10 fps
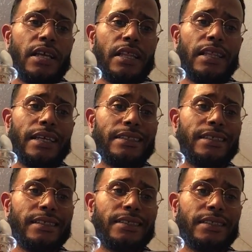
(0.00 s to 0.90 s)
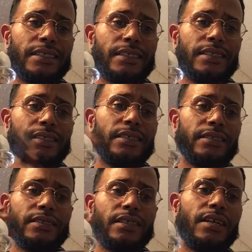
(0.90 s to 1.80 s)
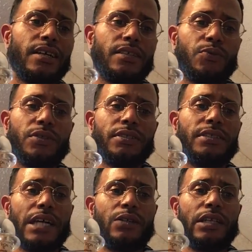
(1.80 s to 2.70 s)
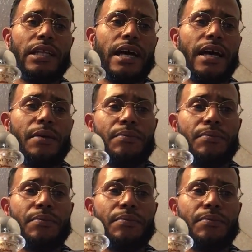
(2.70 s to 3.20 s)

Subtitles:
like this and other ones down the line.